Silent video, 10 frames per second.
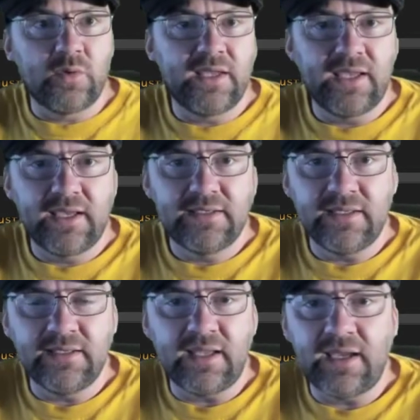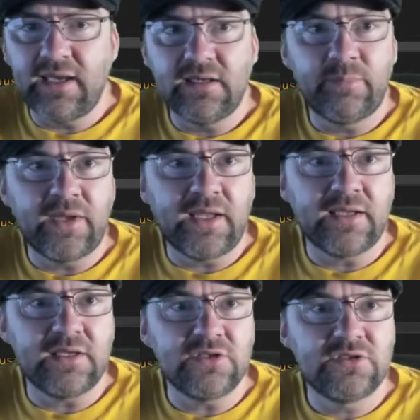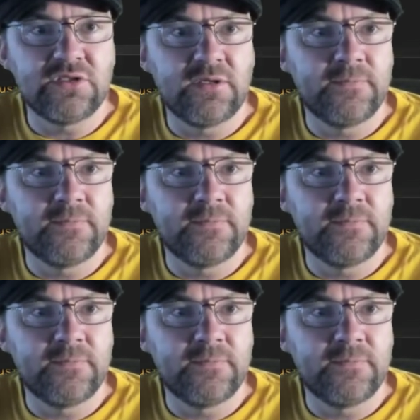ahead and add a package.